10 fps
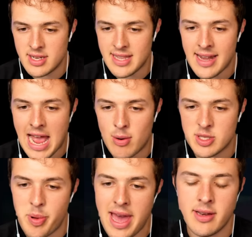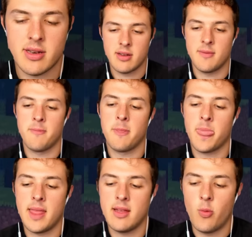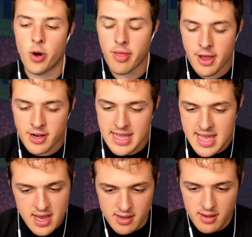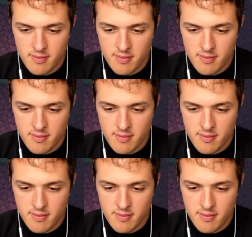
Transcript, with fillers: Is that now his pet? What are they going to eat?